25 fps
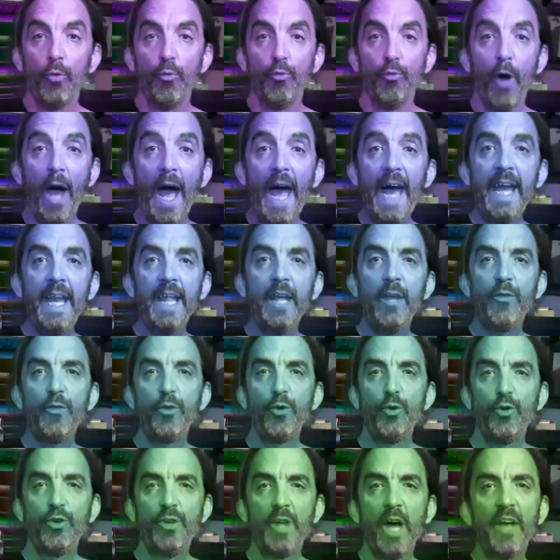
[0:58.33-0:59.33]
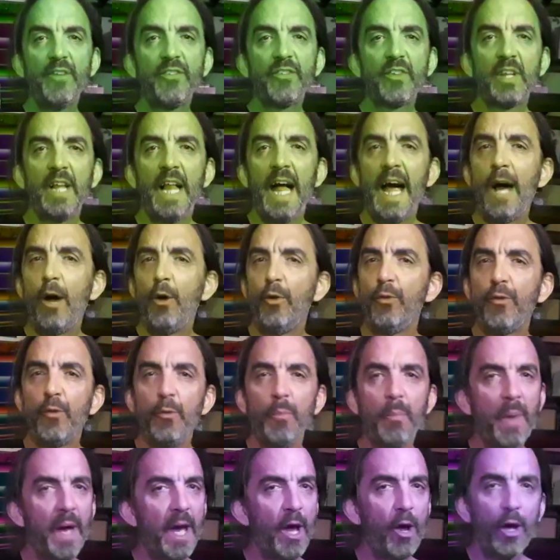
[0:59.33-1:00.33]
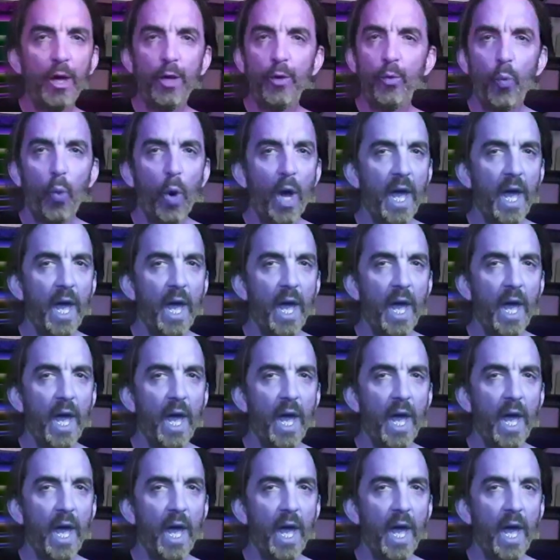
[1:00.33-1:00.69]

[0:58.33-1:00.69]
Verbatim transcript: Riding through dust clouds and barren